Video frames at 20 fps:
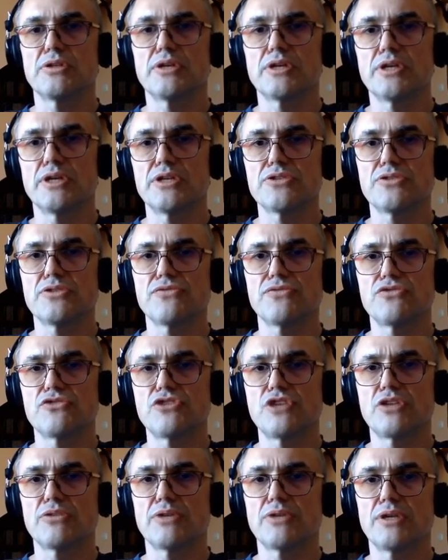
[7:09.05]
the case of
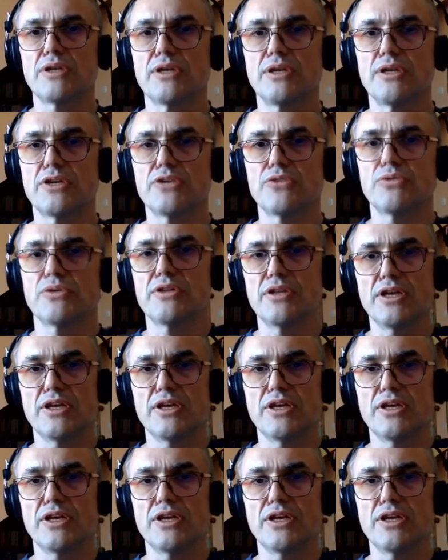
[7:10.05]
General Electric.